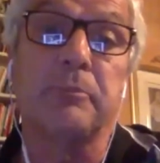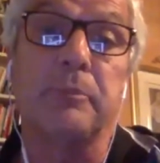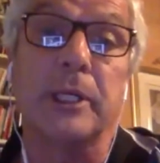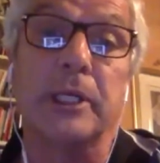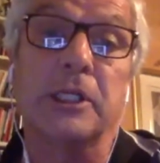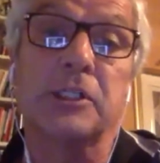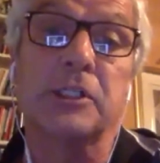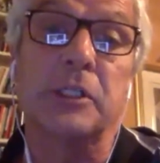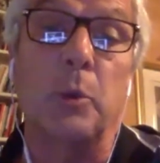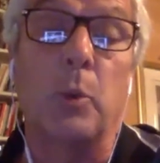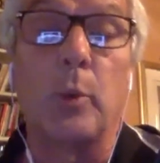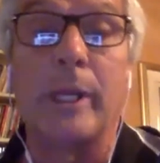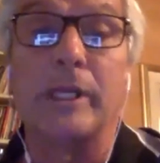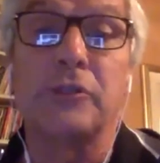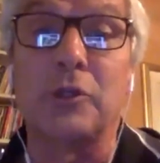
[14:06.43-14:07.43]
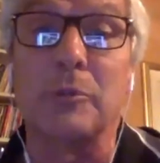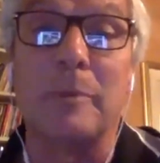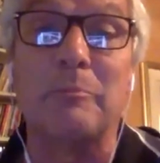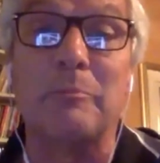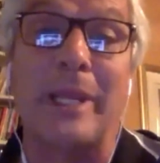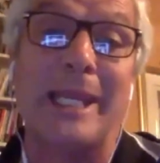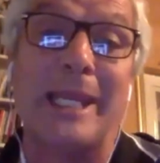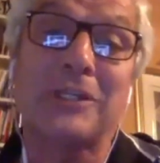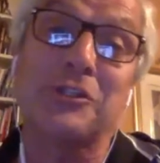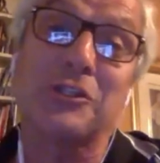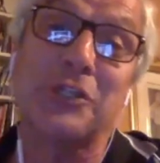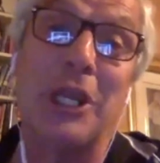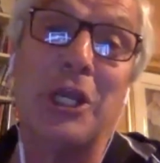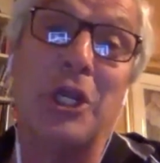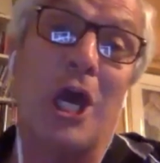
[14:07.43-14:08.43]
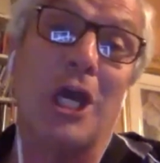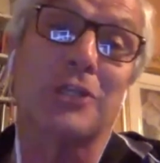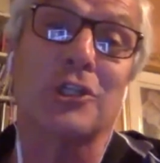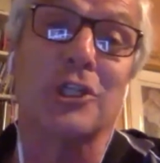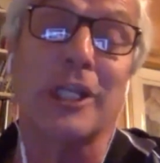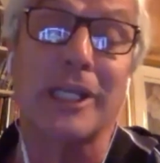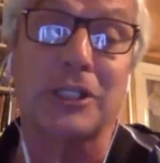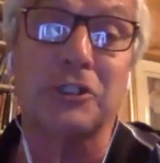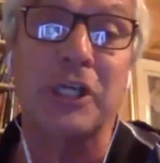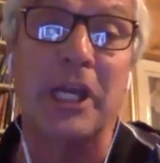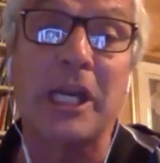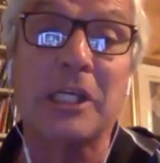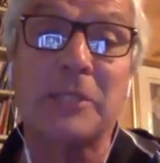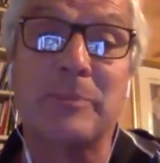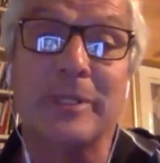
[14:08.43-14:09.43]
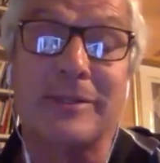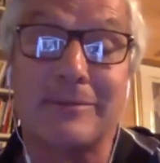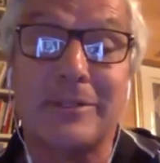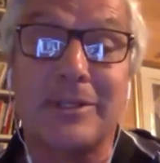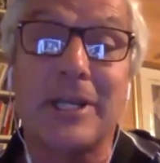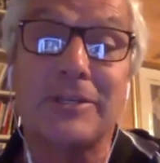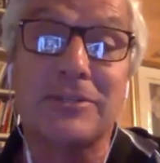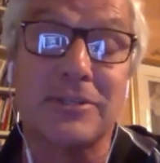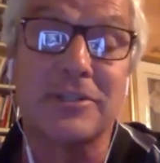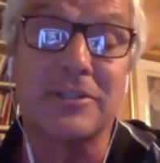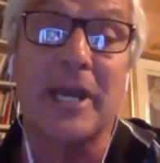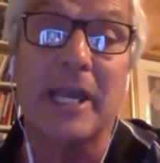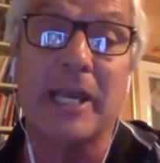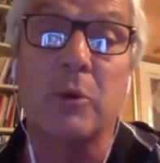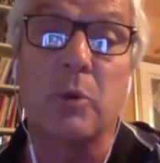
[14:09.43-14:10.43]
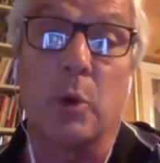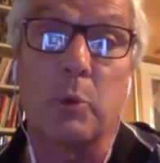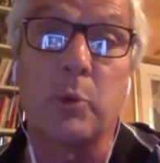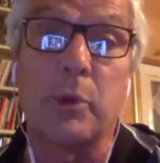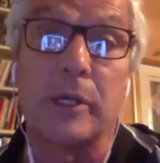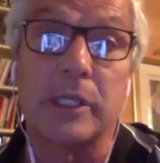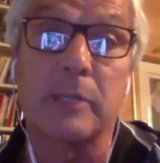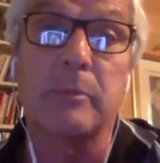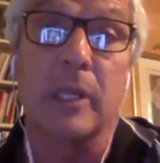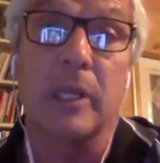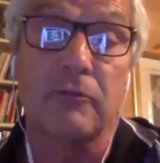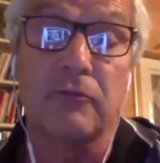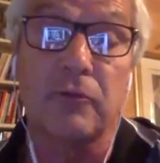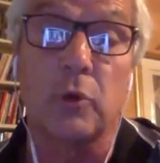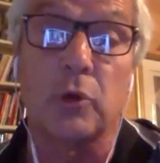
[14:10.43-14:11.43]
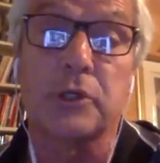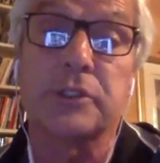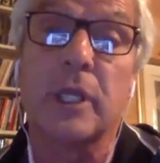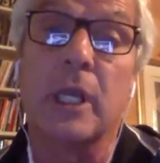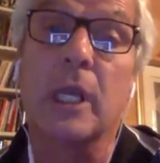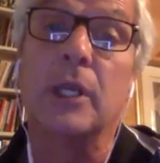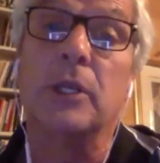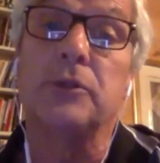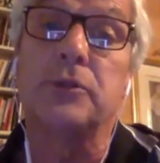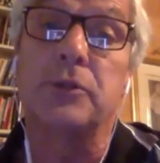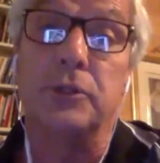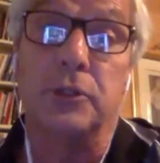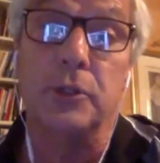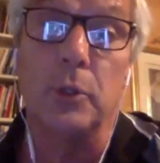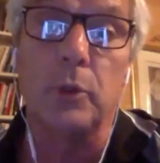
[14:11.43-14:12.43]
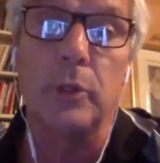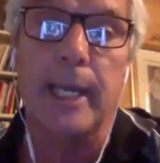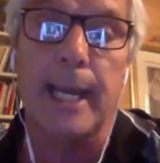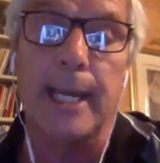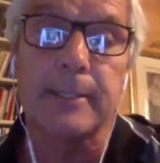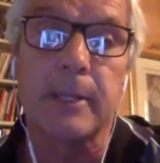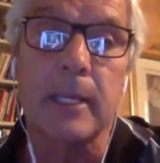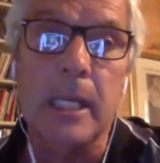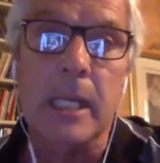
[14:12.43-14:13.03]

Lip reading: because we as human beings tend not to like change, but in today's society, we're really being forced to do that.